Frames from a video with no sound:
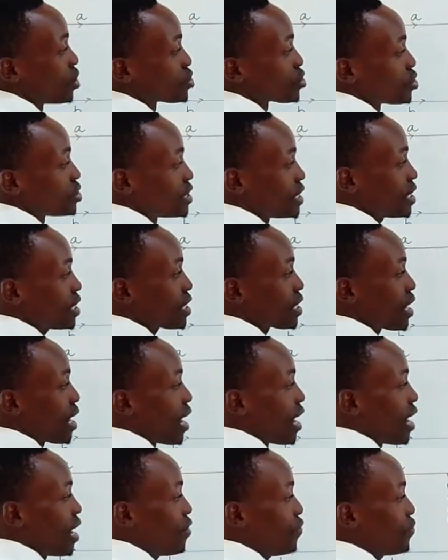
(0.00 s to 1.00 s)
So take
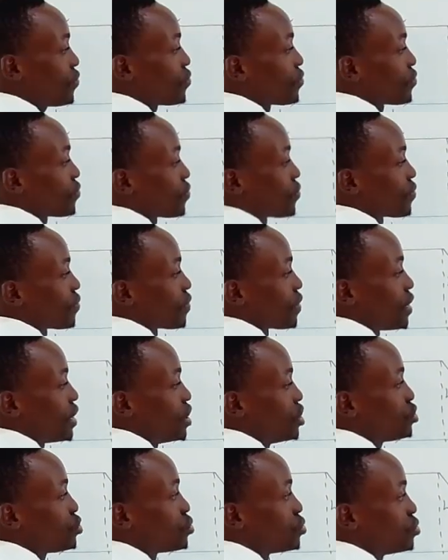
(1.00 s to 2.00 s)
half
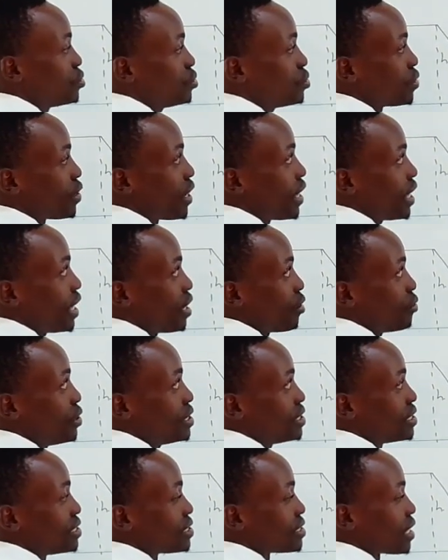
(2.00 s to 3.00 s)
into A,
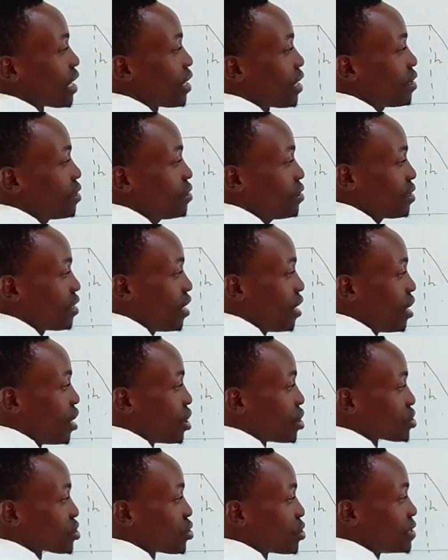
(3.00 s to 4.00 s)
which is 10.
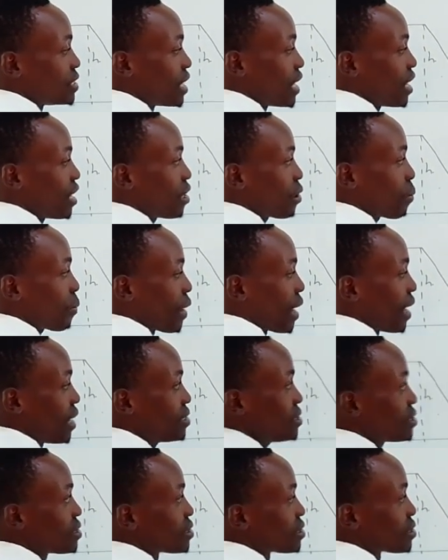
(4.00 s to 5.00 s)
So 10
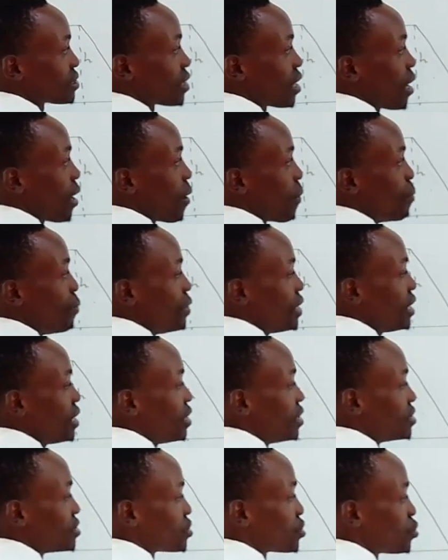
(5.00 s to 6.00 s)
plus
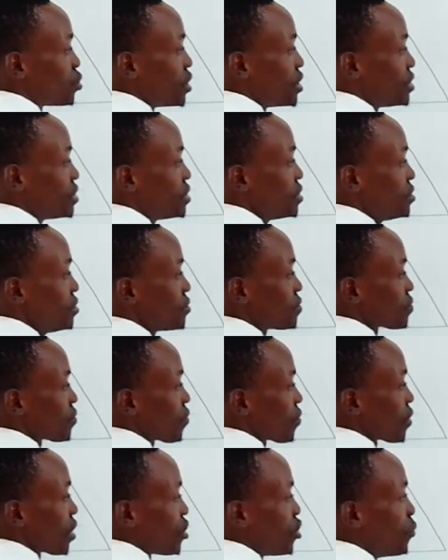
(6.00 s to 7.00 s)
B is 20.
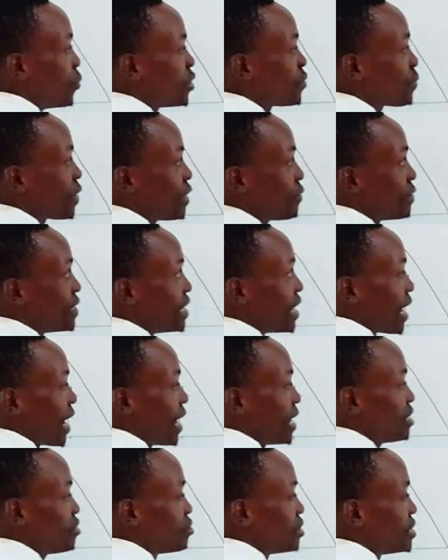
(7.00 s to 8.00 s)
Multiply by the
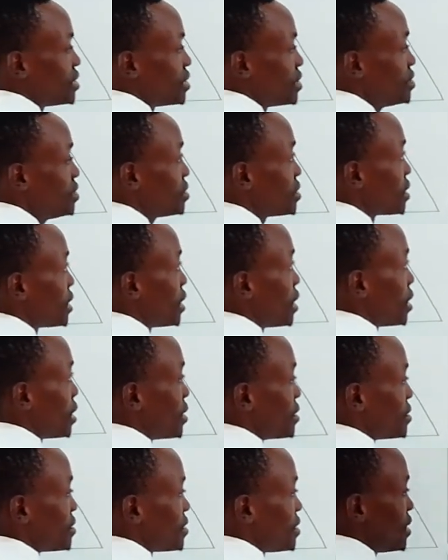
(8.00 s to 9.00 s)
height, which is
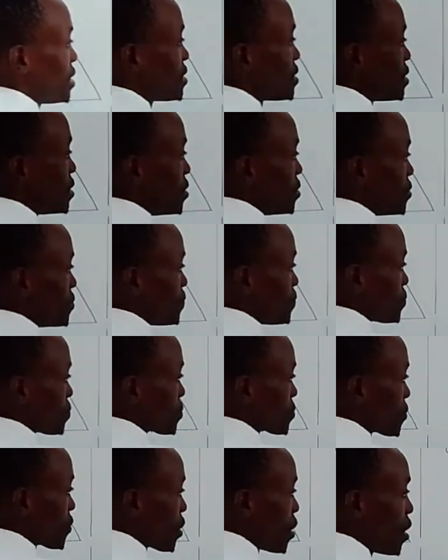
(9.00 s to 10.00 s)
60.
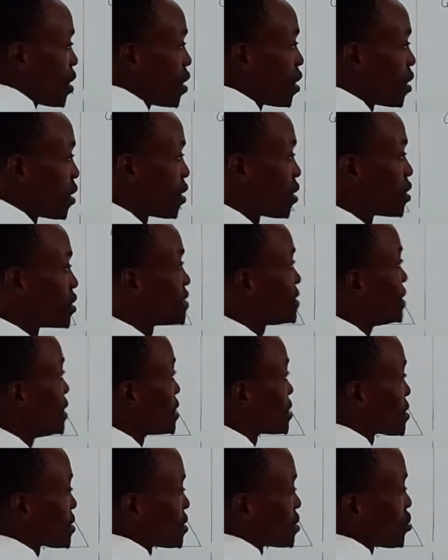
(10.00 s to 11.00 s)

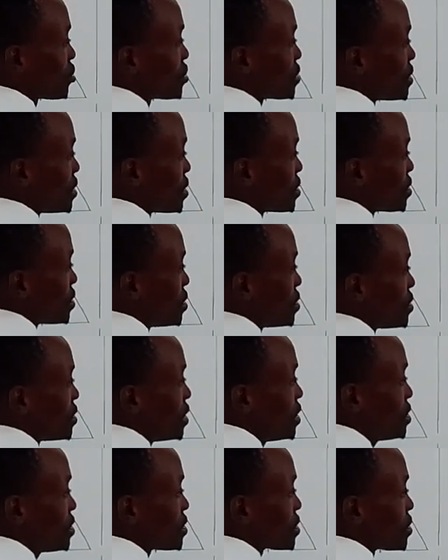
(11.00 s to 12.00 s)
6, not
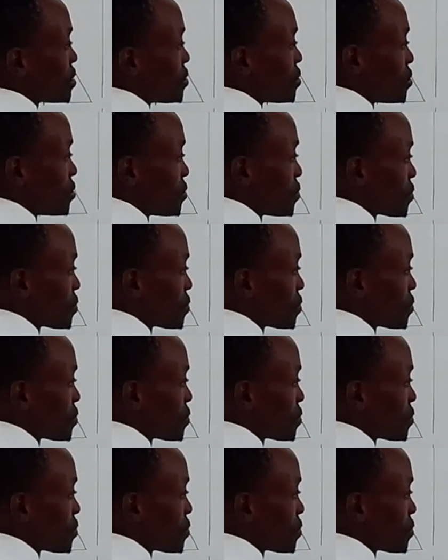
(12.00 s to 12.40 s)
66